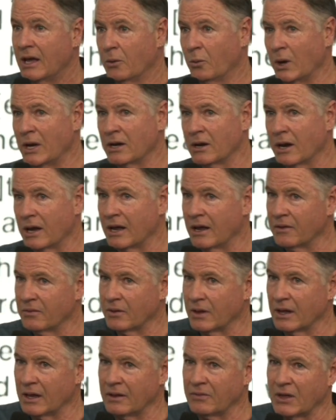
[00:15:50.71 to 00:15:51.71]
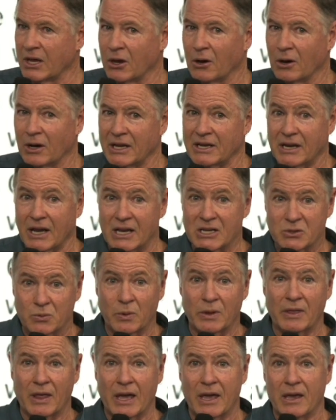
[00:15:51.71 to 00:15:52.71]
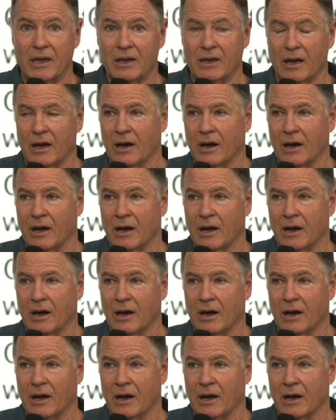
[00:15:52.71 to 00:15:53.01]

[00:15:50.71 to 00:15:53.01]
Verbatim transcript: when in, in the early days when they